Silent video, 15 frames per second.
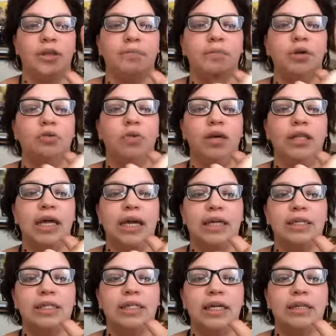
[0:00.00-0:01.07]
is the middle one that
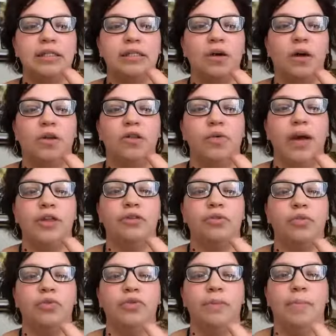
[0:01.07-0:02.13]
extends all the way
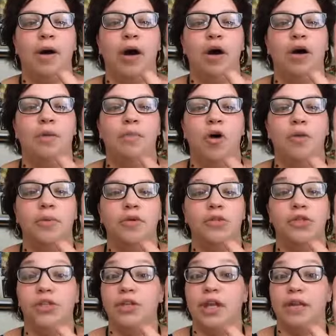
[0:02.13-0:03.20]
through the palm
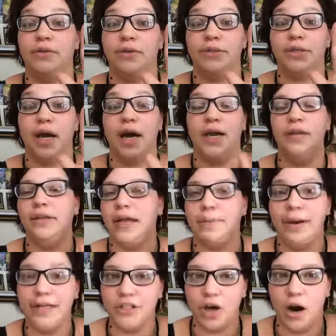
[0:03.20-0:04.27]
almost to the other side.
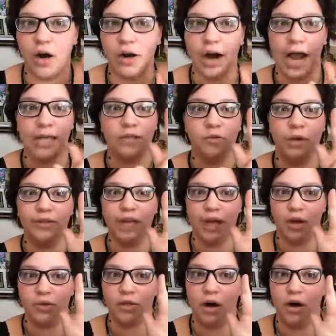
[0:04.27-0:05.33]
Like my daughter has one
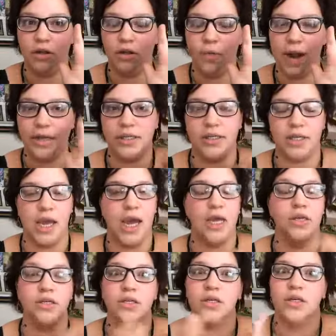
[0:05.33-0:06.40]
that goes all the way to the
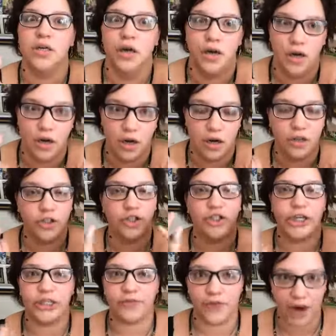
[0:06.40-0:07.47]
end. She
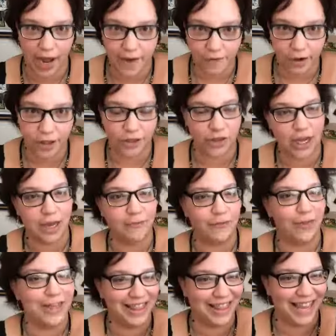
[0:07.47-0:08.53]
takes forever to think
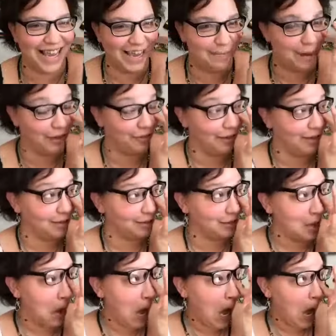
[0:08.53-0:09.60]
about things.
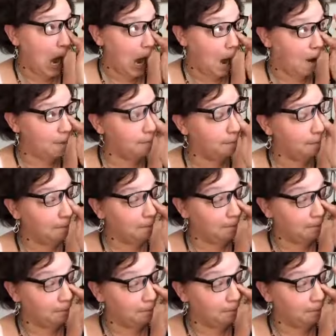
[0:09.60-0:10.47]
In